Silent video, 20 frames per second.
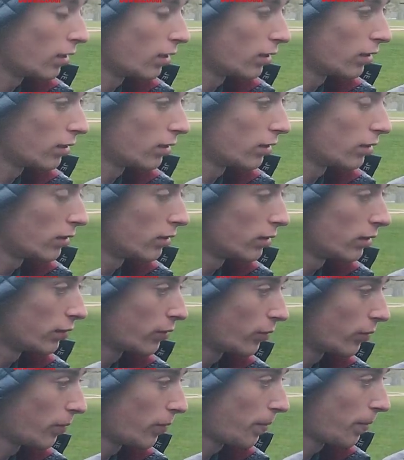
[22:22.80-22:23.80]

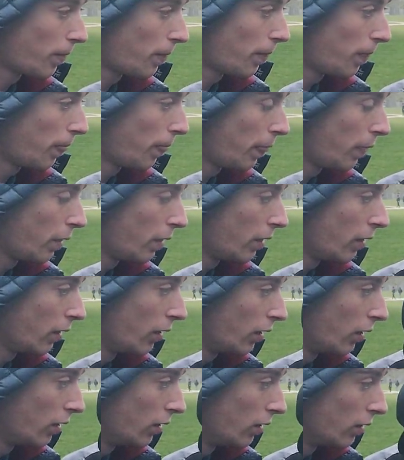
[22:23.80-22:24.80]

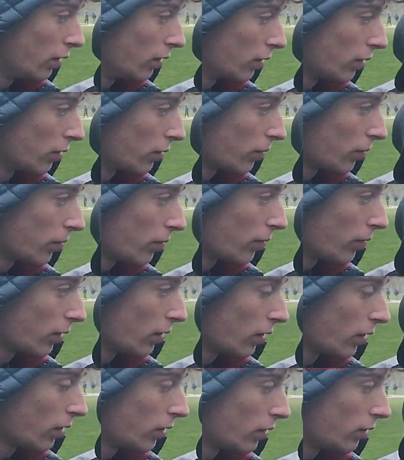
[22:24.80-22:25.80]

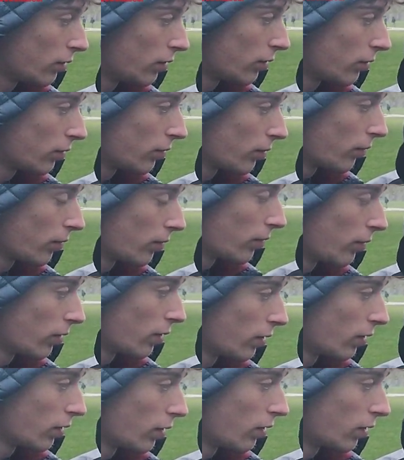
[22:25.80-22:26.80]

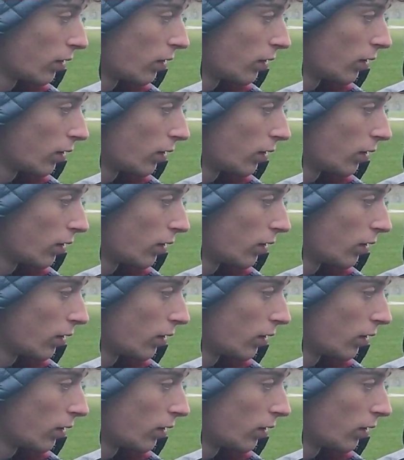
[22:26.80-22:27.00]
(silent)